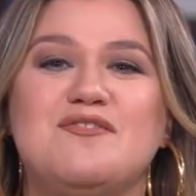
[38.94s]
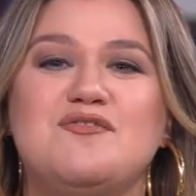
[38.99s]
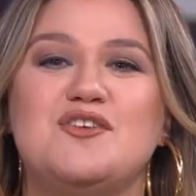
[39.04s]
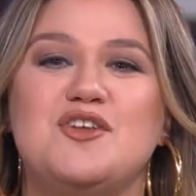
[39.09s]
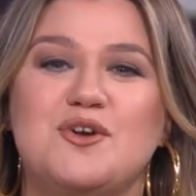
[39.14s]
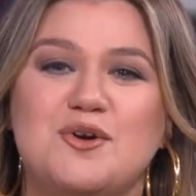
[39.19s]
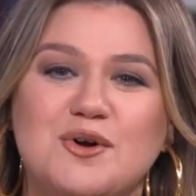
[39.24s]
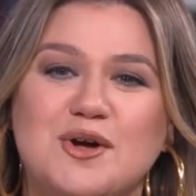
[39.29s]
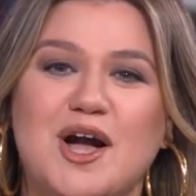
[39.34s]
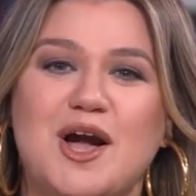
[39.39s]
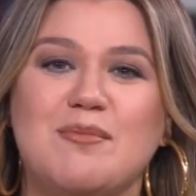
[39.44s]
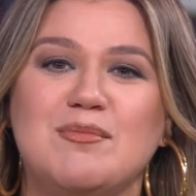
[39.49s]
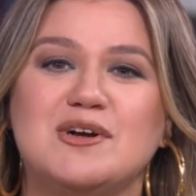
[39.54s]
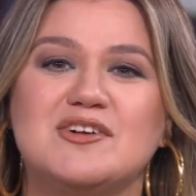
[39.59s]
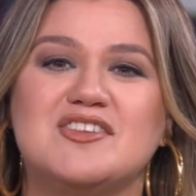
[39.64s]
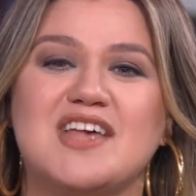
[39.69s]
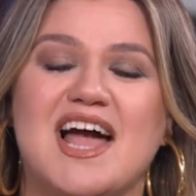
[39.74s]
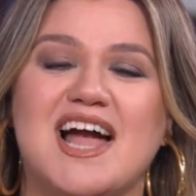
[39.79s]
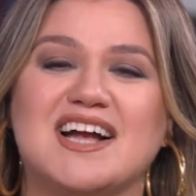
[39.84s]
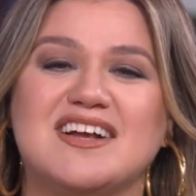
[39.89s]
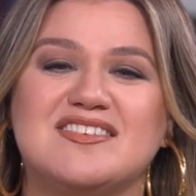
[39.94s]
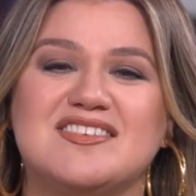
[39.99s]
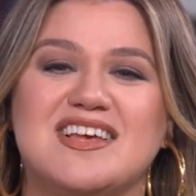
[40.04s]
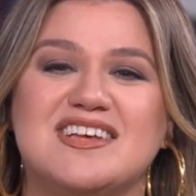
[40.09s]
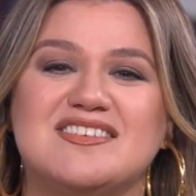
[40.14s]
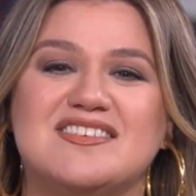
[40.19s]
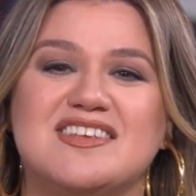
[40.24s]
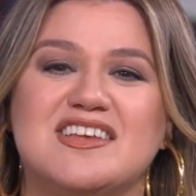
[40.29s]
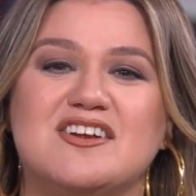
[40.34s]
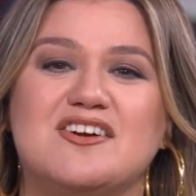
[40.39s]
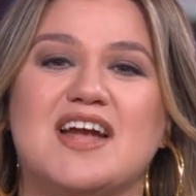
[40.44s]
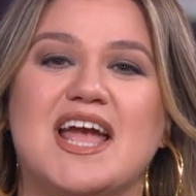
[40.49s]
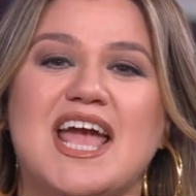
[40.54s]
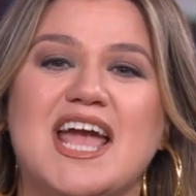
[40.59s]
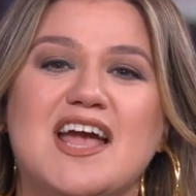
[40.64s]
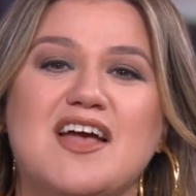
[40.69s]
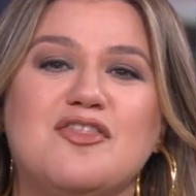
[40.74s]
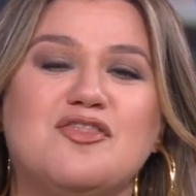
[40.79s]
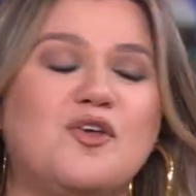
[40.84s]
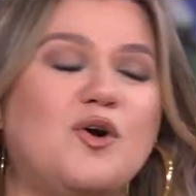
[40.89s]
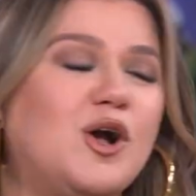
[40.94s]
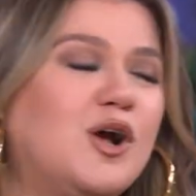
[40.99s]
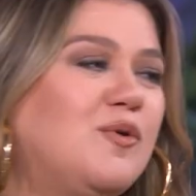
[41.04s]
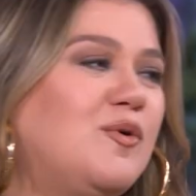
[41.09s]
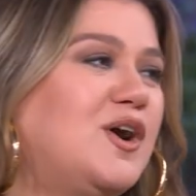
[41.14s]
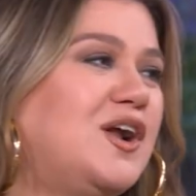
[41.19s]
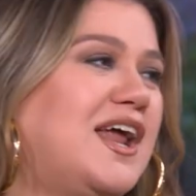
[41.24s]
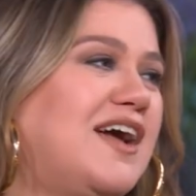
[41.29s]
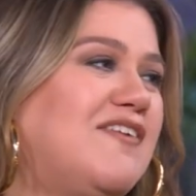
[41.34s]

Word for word: of Newcomers Access Center, Anne Thorward,